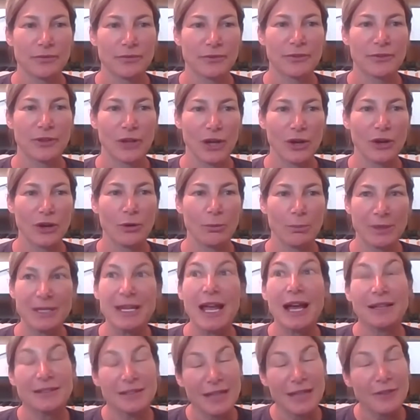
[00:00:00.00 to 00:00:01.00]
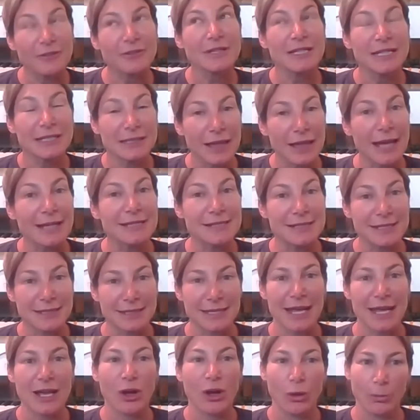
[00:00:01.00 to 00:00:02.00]
So, but yeah, definitely light's going
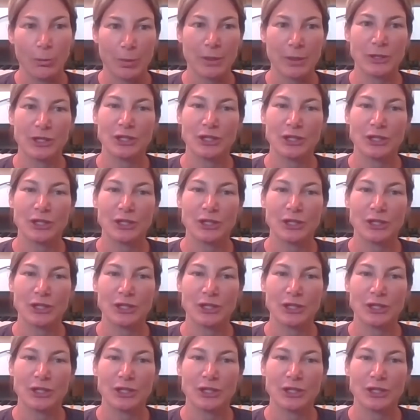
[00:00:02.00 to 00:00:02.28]
to help.